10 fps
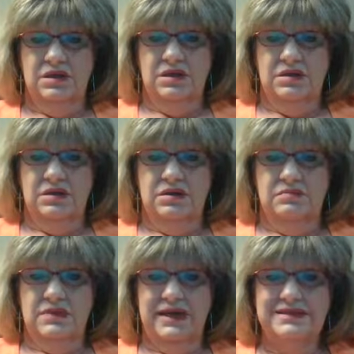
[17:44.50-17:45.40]

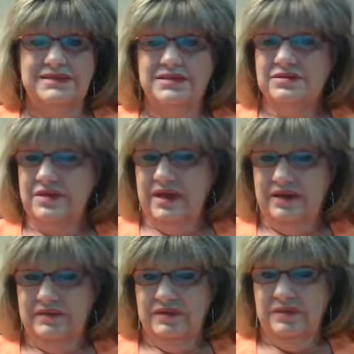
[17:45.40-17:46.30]
I still
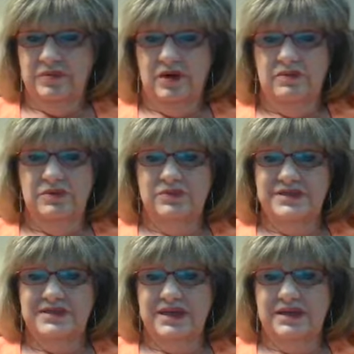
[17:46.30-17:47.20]
have a problem with
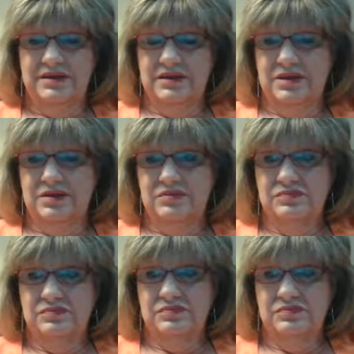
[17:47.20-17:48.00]
saying no.